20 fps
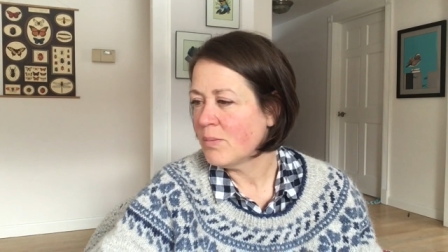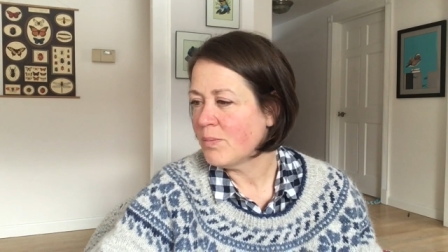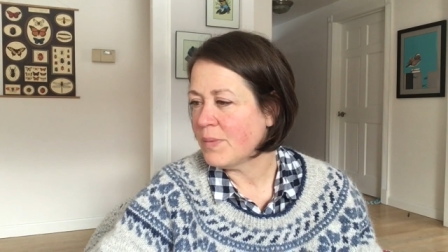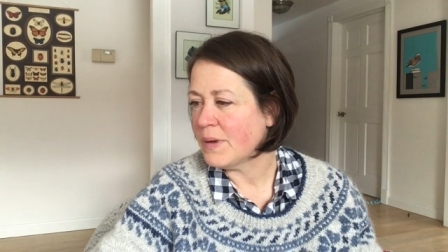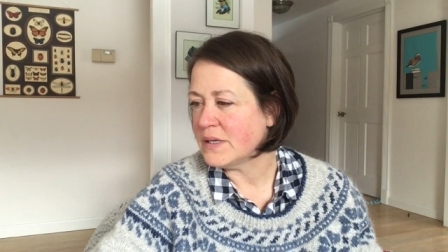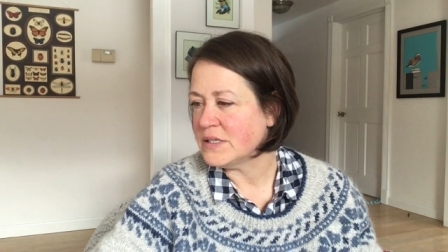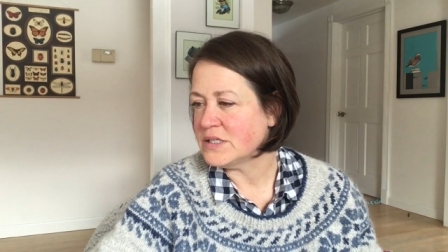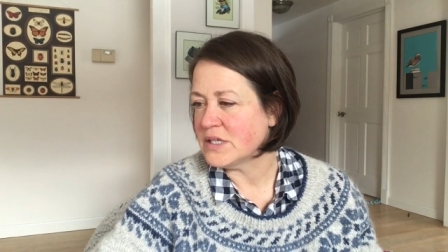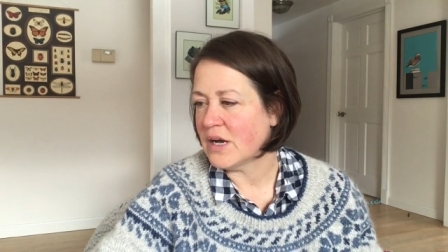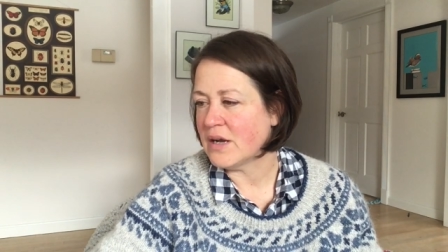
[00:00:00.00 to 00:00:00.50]

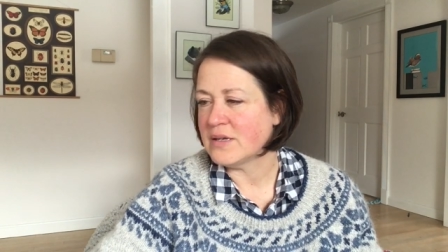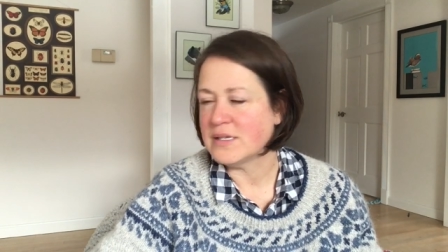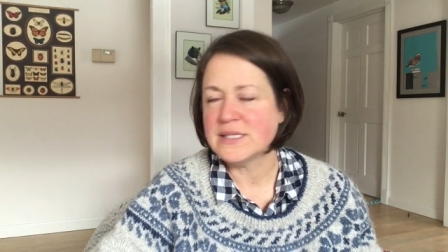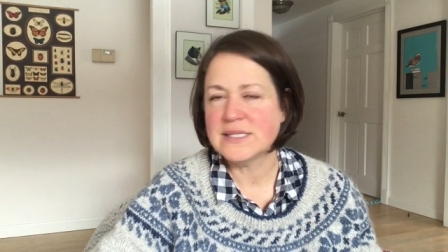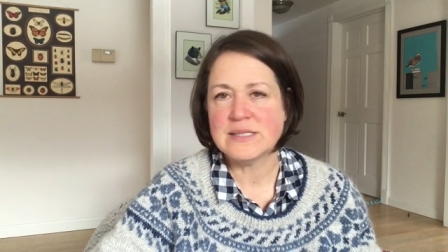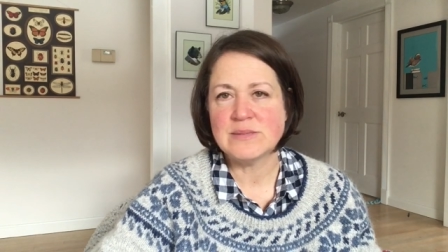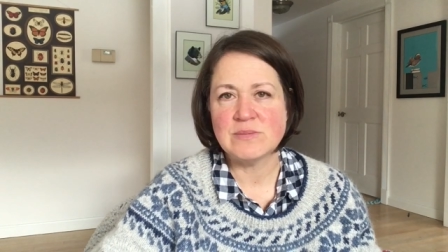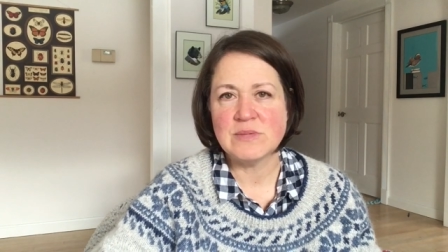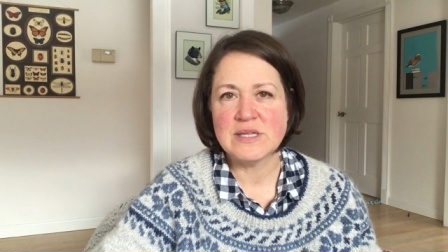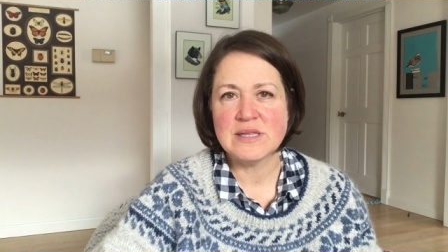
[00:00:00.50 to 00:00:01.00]
by Donna
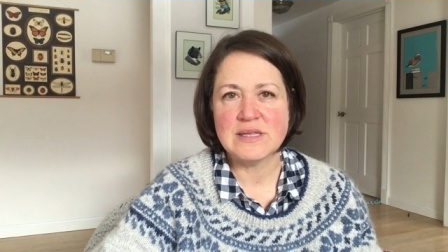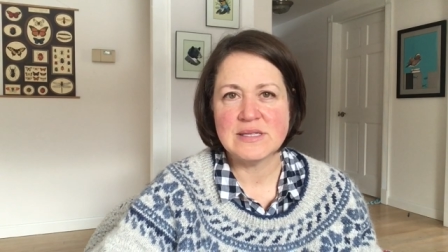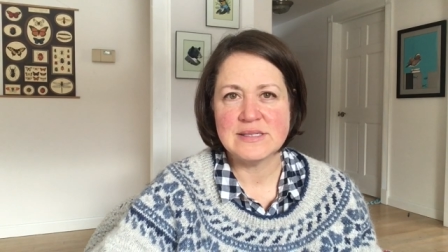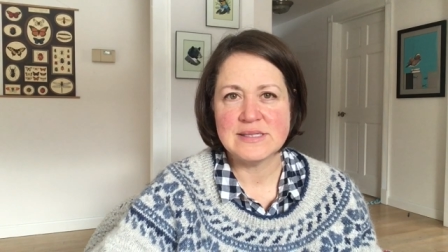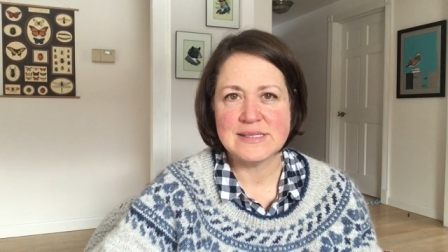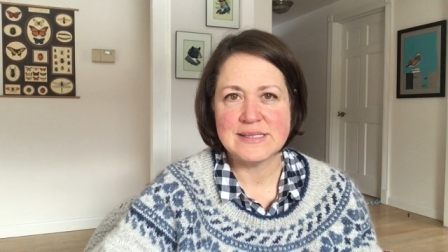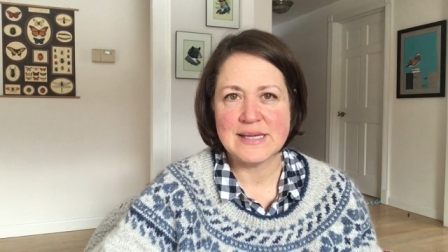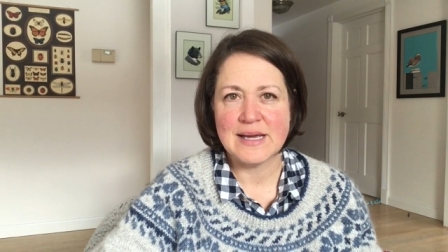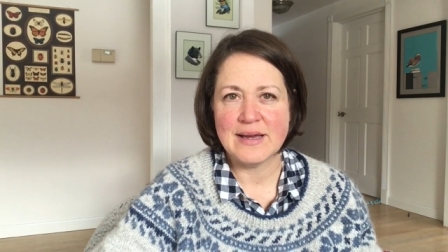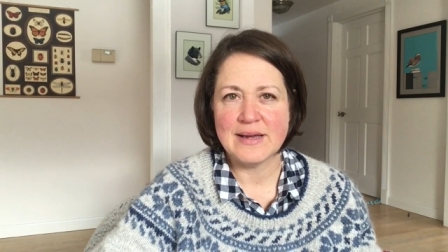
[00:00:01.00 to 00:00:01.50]
Smith
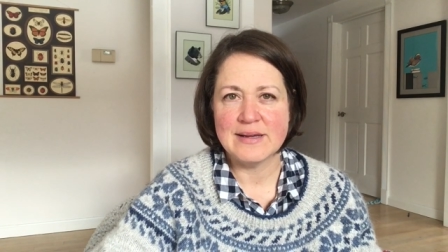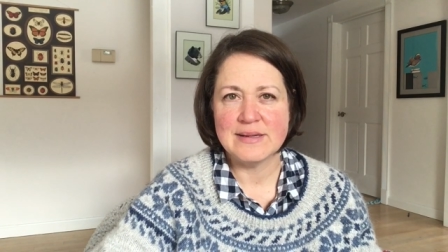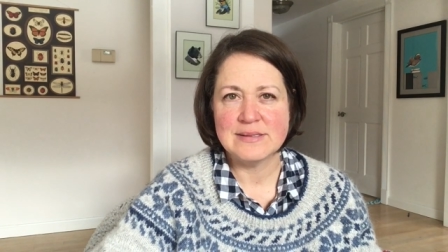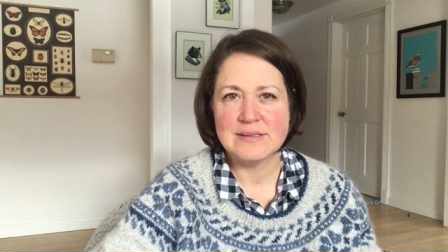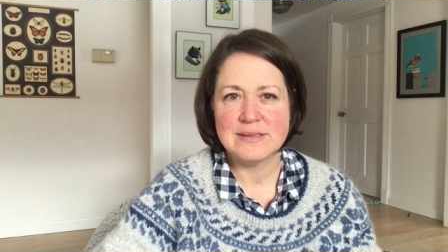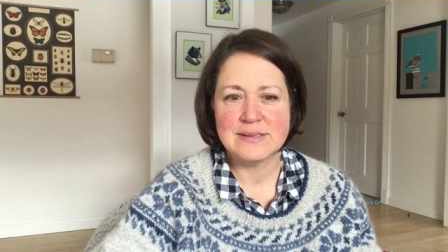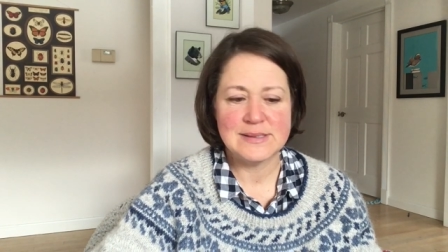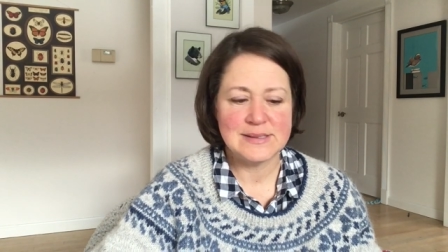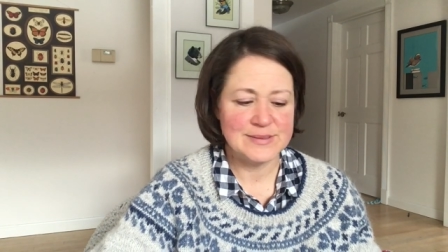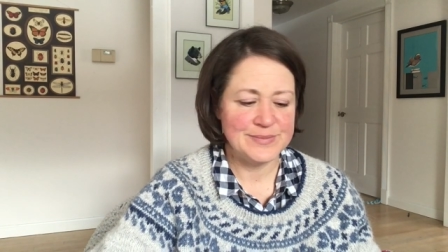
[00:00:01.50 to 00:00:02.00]

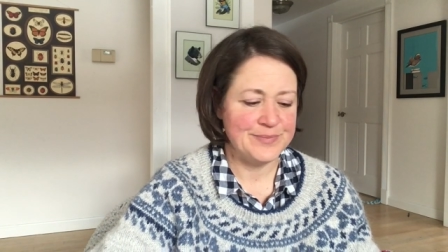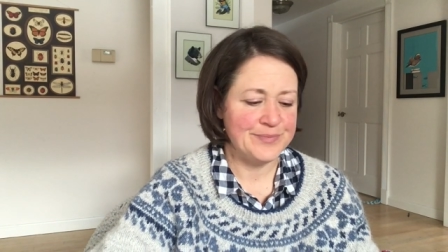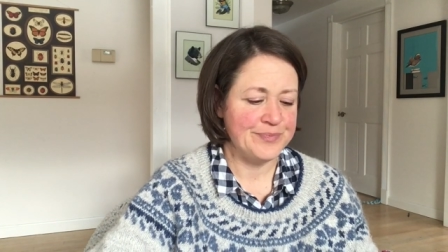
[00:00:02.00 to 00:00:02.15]
Designs.